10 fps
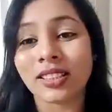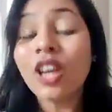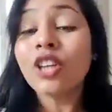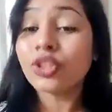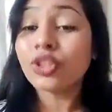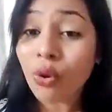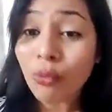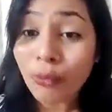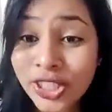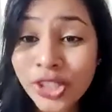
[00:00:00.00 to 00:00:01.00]
So we
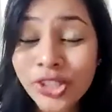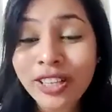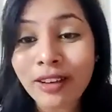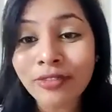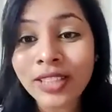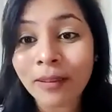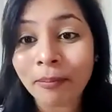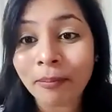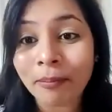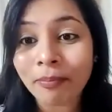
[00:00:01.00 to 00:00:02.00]
should love them.
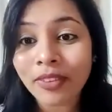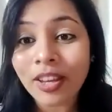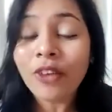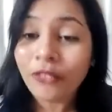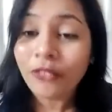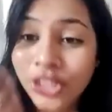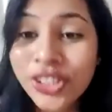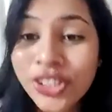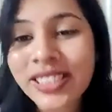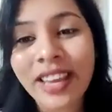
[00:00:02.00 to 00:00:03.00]
We should
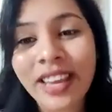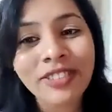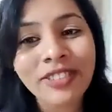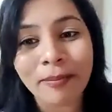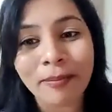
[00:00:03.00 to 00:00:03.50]
save them.